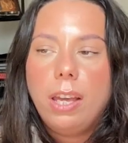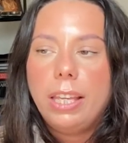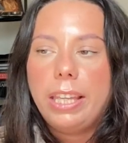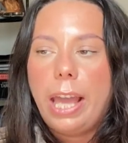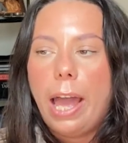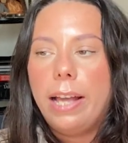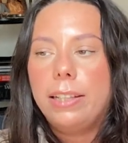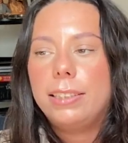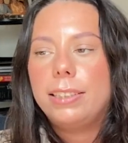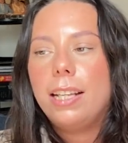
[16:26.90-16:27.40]

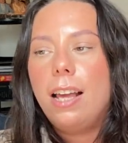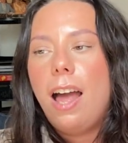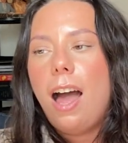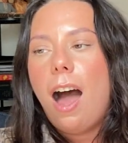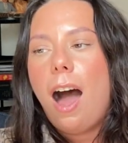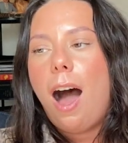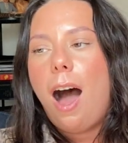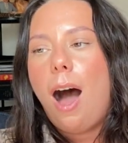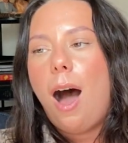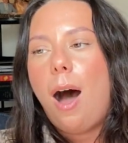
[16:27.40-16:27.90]
Yes.
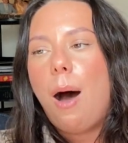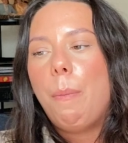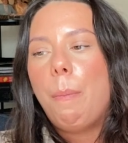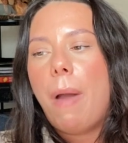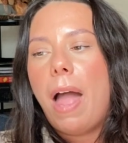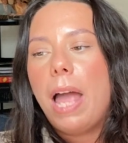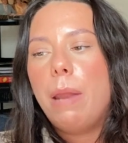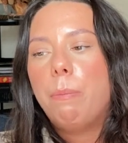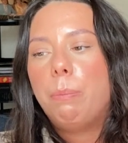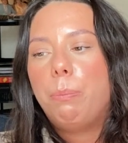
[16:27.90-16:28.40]
Um,
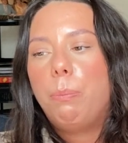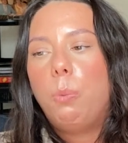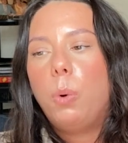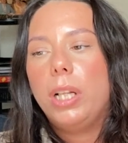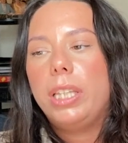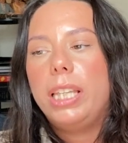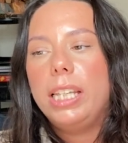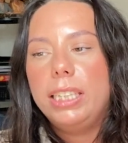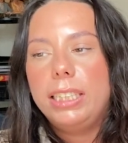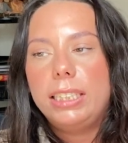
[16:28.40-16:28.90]
and
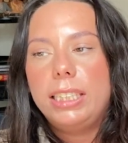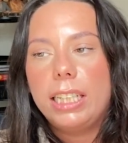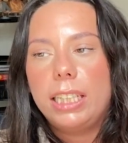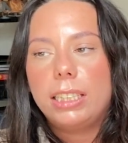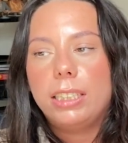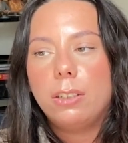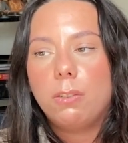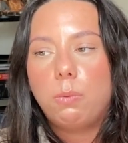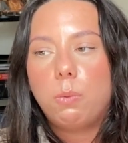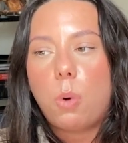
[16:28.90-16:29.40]
what this
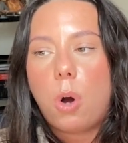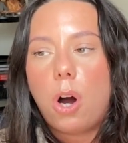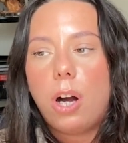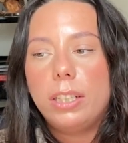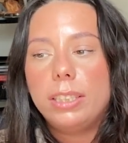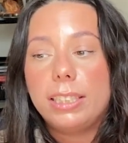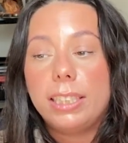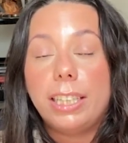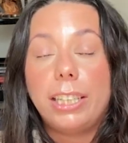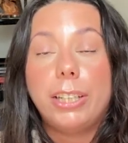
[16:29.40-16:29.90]
six of
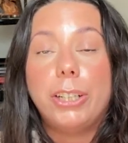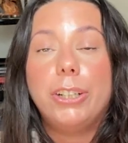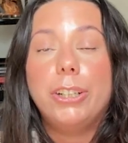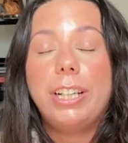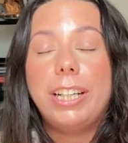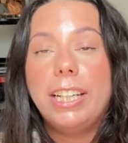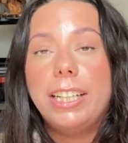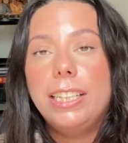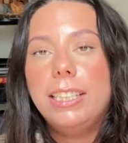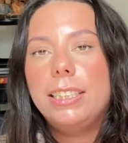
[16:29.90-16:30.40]
wands here
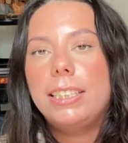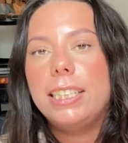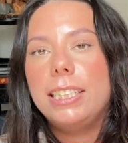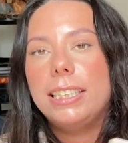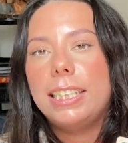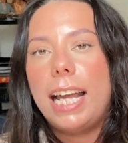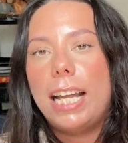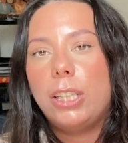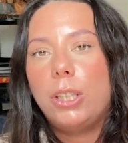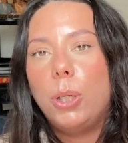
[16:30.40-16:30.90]
is is
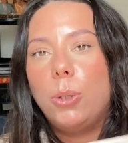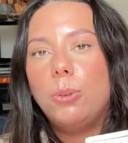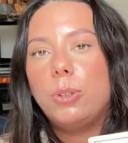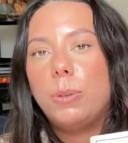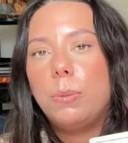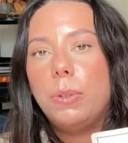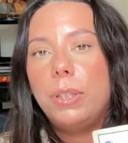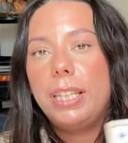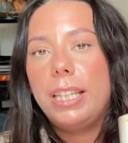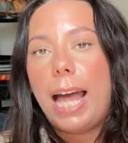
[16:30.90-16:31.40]
that
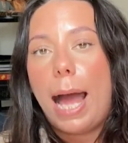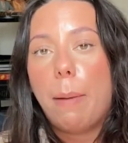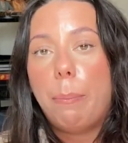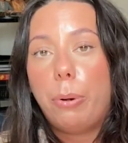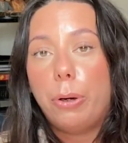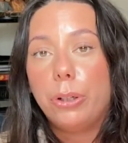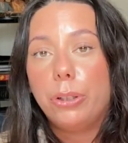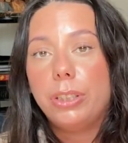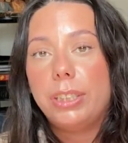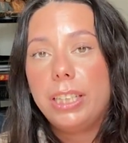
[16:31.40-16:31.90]
those that
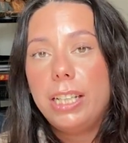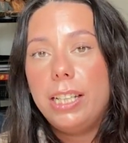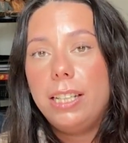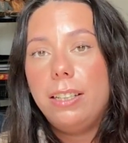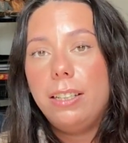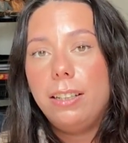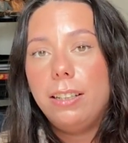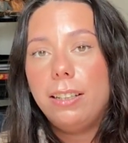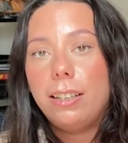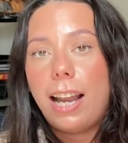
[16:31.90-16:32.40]

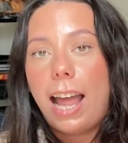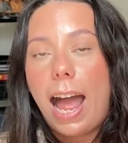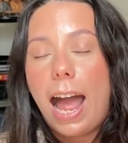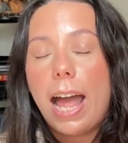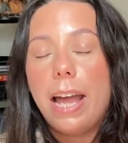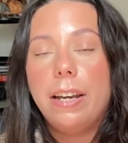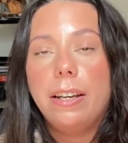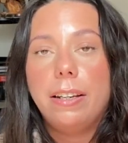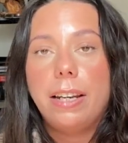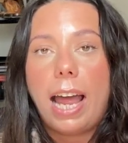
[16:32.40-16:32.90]
person
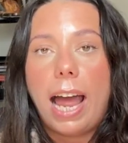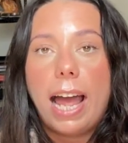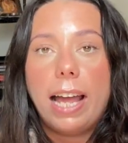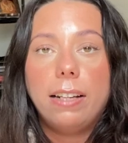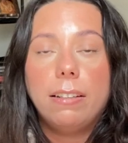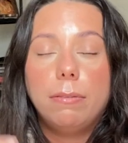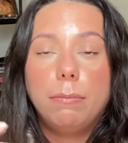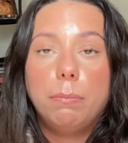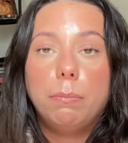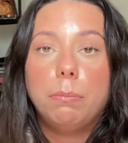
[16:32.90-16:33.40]
had
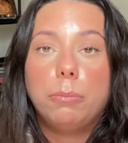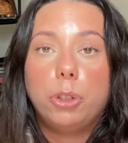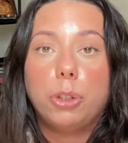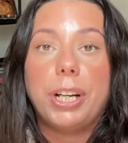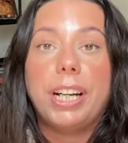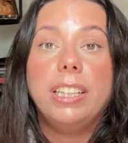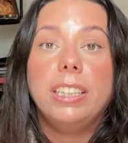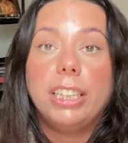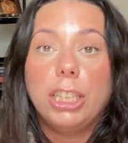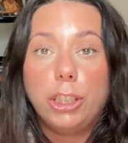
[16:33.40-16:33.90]
had
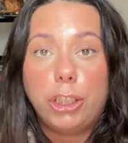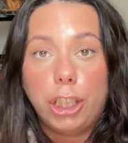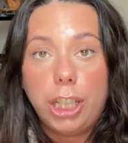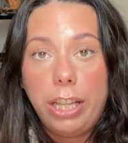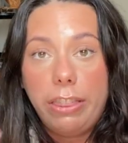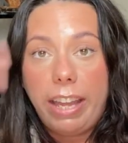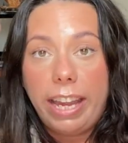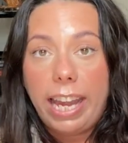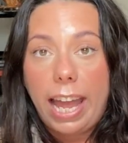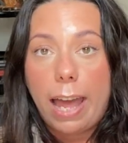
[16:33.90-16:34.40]

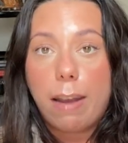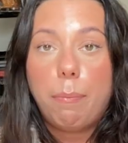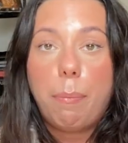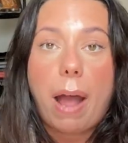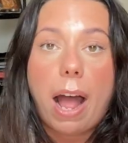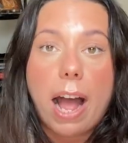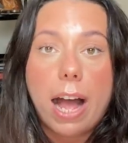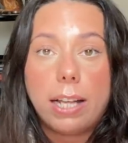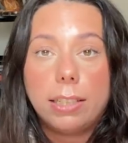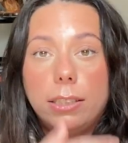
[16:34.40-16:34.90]
transitioned they had
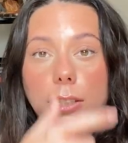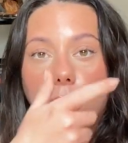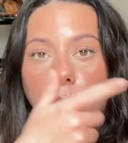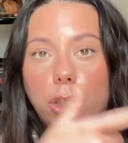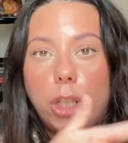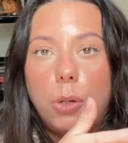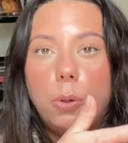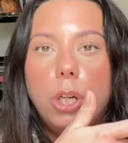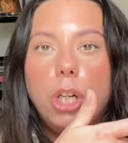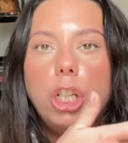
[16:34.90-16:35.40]
passed and
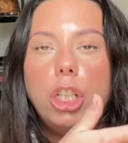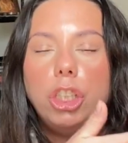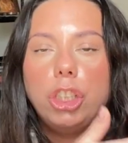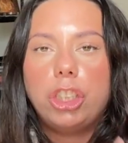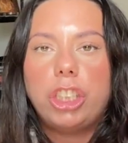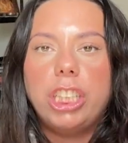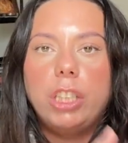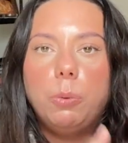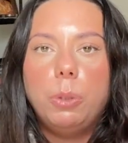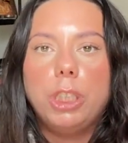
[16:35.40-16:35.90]
so
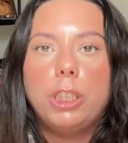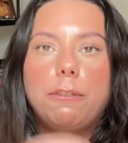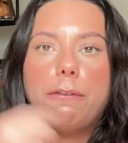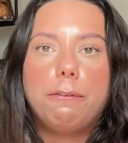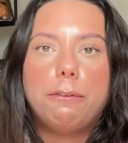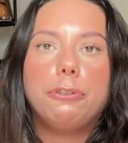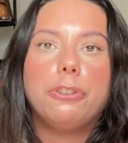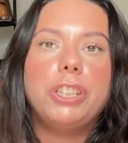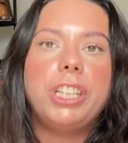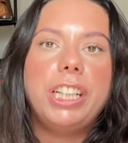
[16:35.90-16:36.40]
she was
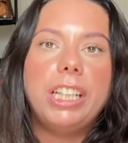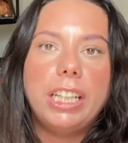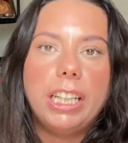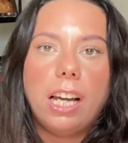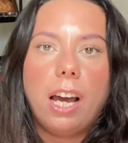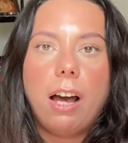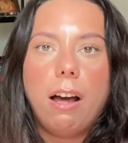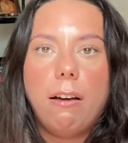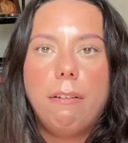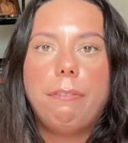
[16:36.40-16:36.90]
free
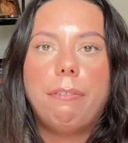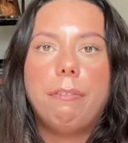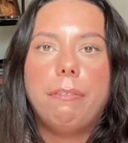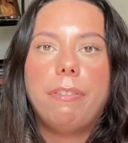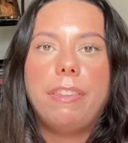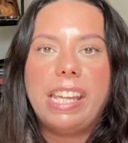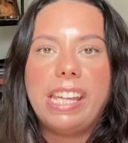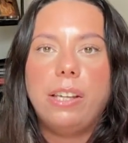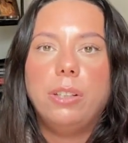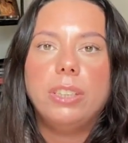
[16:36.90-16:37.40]
of
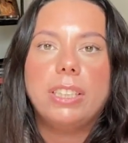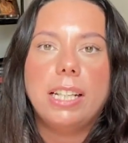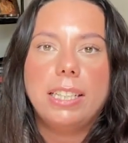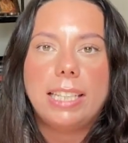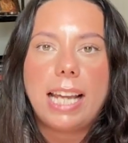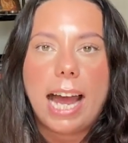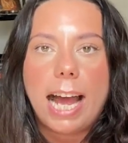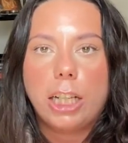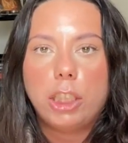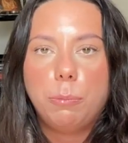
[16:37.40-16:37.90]
these
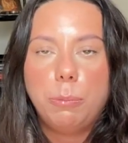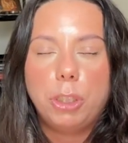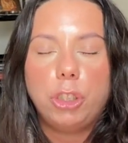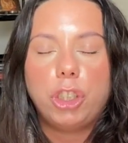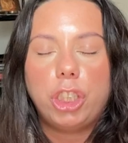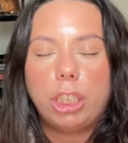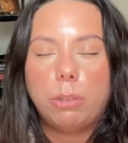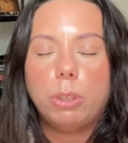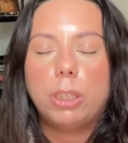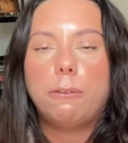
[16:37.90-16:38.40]
attachments
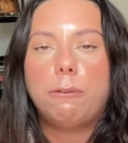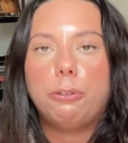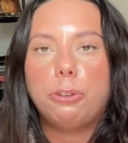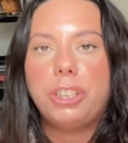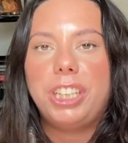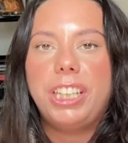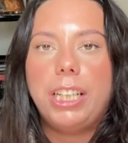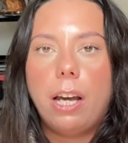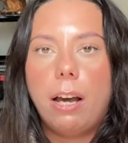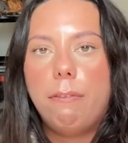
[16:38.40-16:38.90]
she was
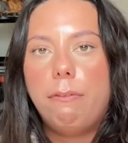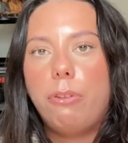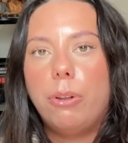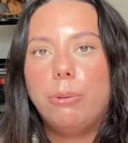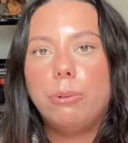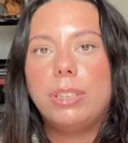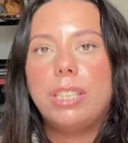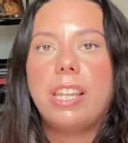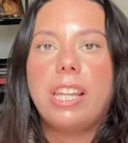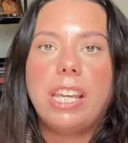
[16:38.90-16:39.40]
free of
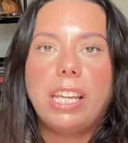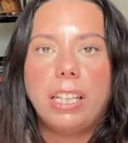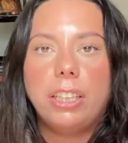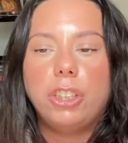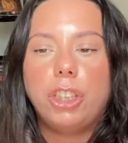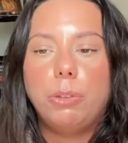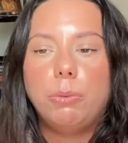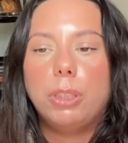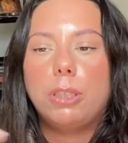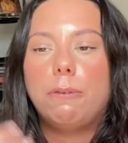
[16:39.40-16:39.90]
those
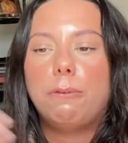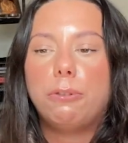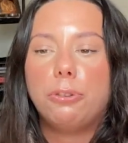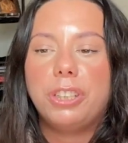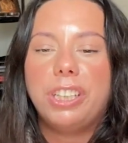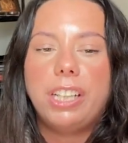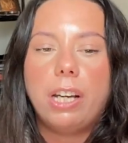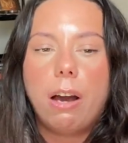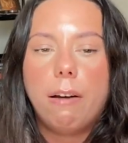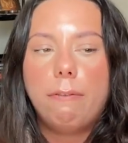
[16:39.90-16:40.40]
things she was
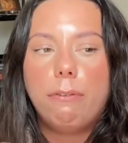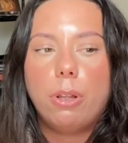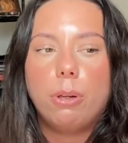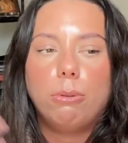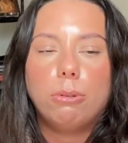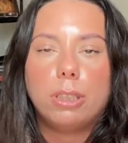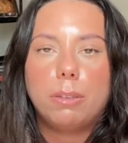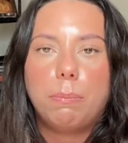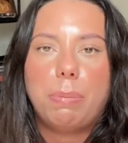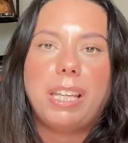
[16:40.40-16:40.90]
free of
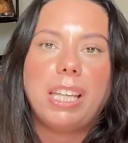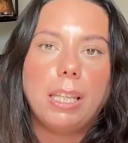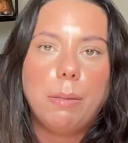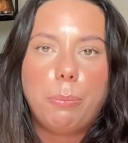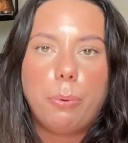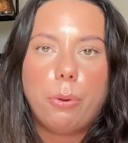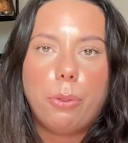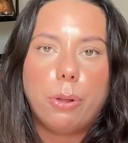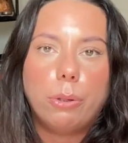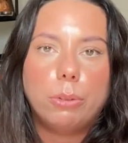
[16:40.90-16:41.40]
those
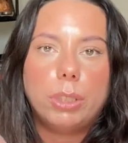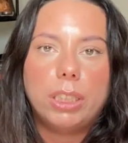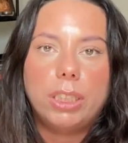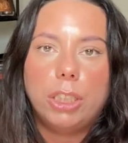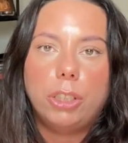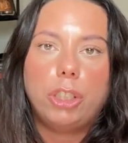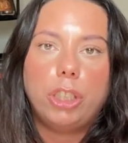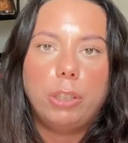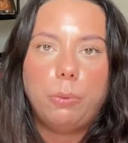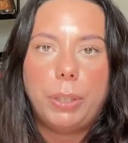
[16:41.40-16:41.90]
people those
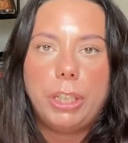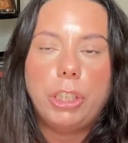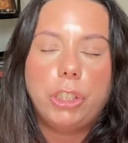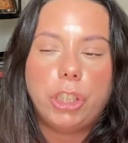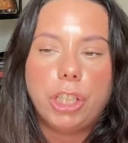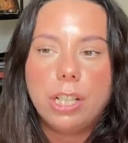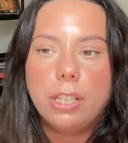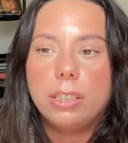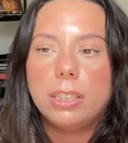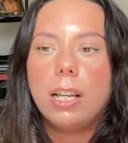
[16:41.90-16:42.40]

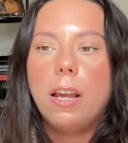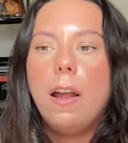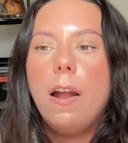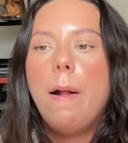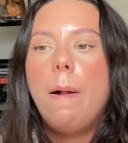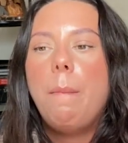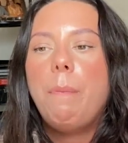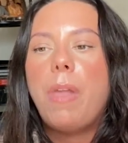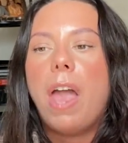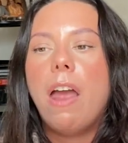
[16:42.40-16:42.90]
situations
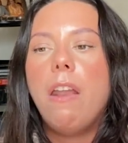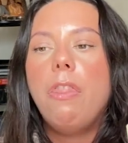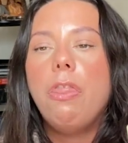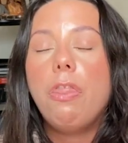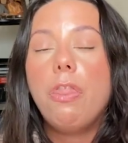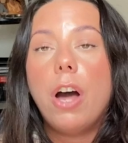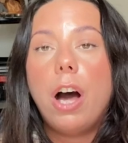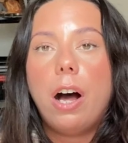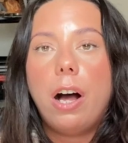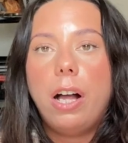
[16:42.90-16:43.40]

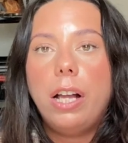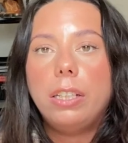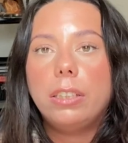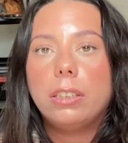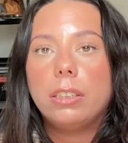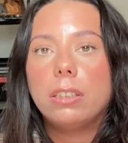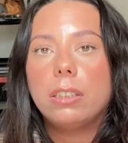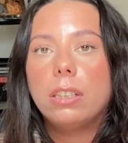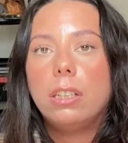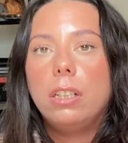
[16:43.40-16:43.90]
and
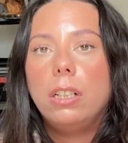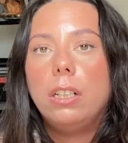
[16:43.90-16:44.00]
thus